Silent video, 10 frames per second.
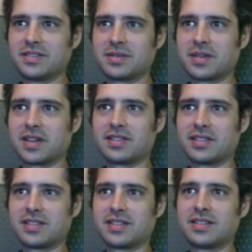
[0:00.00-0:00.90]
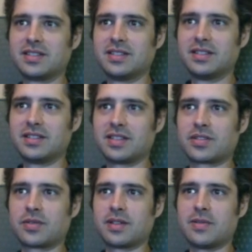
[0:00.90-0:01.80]
because it doesn't
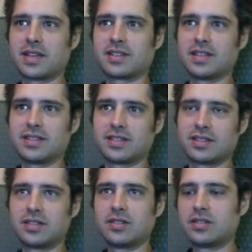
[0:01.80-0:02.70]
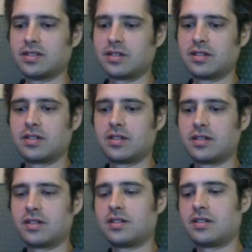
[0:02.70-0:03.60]
really make sense.
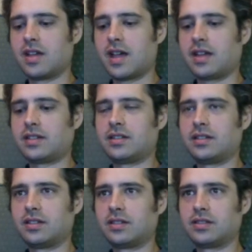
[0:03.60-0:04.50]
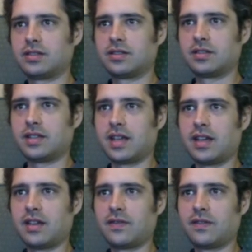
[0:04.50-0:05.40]
At
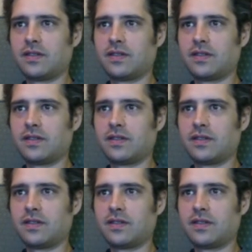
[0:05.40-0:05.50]
Dave,